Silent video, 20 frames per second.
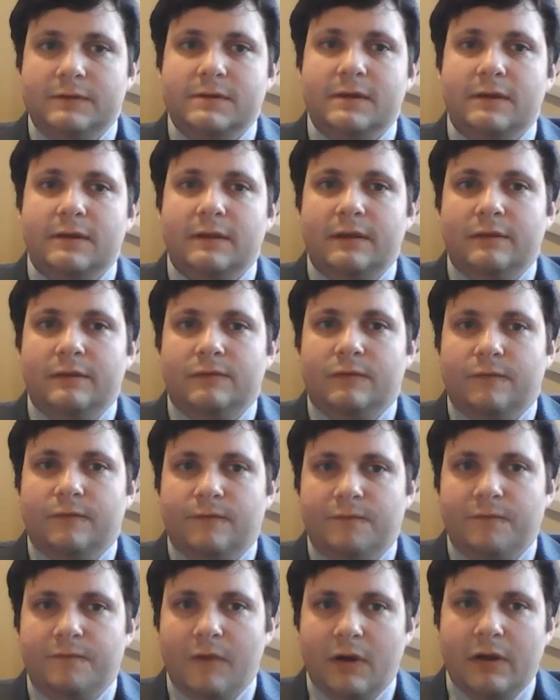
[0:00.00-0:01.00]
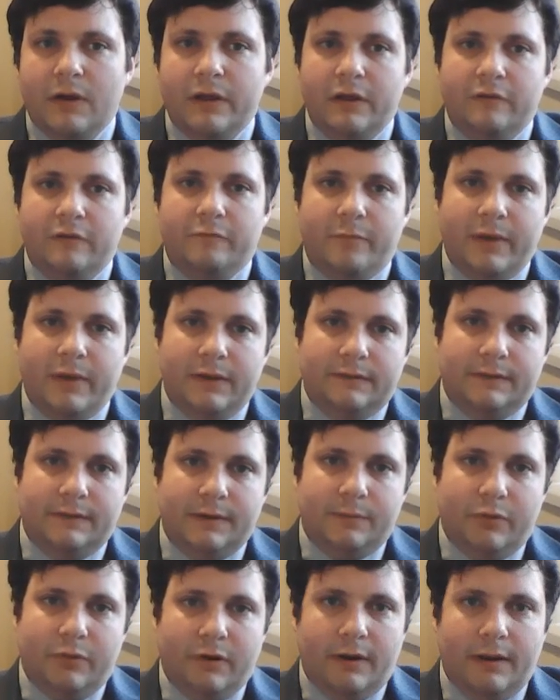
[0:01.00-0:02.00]
That leaves 5 basic
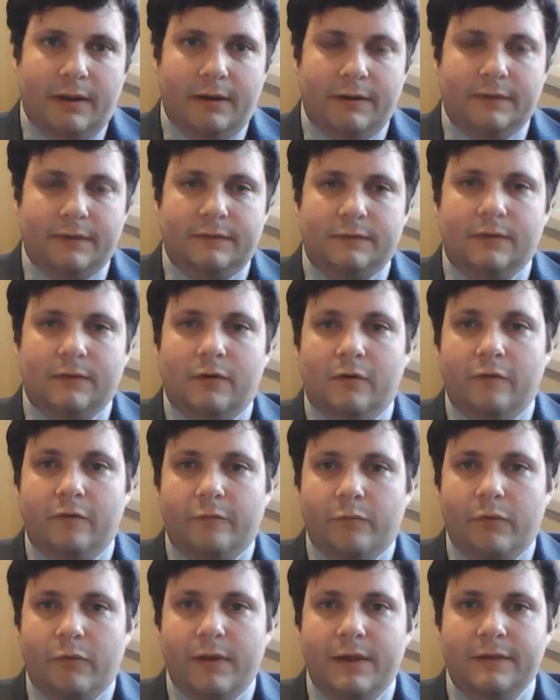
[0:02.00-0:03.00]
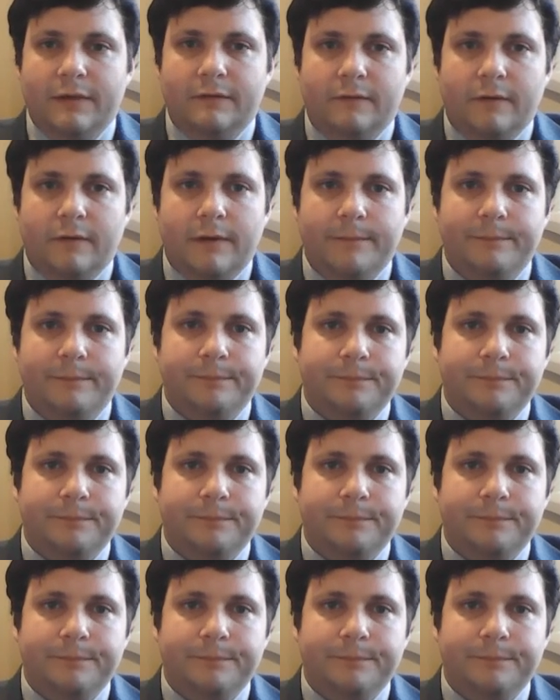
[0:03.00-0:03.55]
periods of prehistory.